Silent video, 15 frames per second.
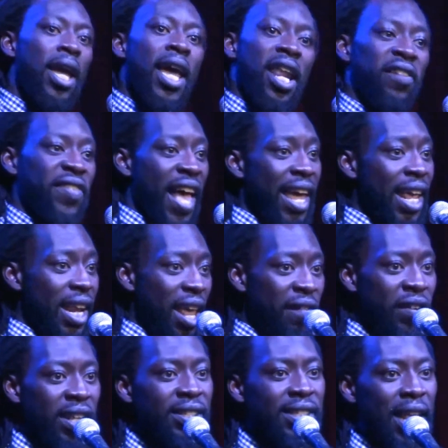And if that ain't
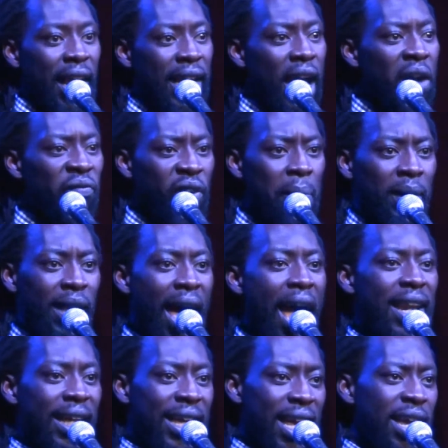evidence that I come from a
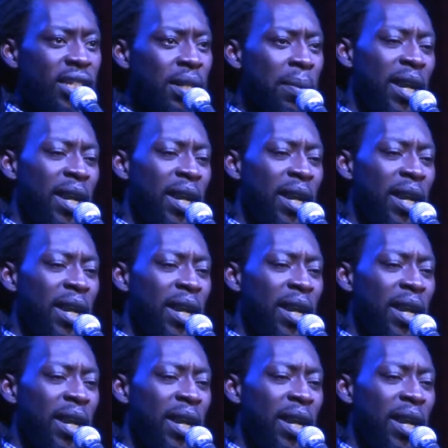line of kings,